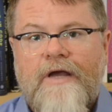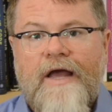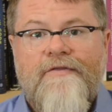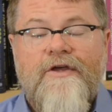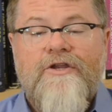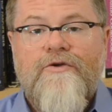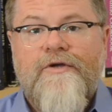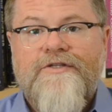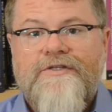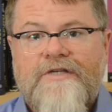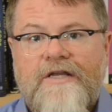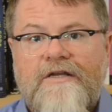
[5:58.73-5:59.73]
and then you can
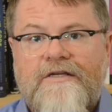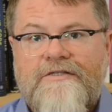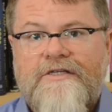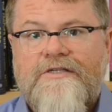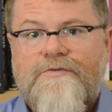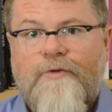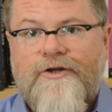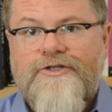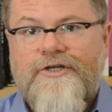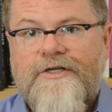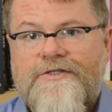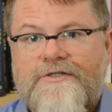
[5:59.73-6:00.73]
send us these
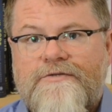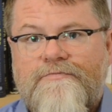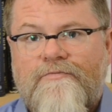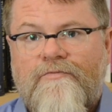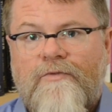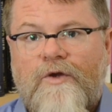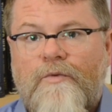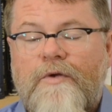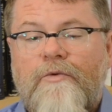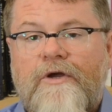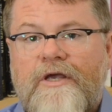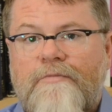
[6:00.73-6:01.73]
spreadsheets. We
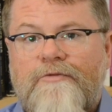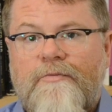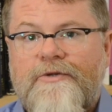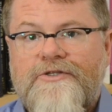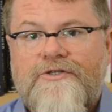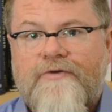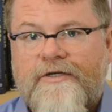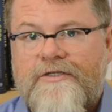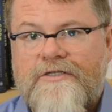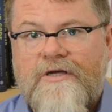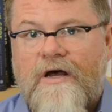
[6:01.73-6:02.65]
will keep them in strictest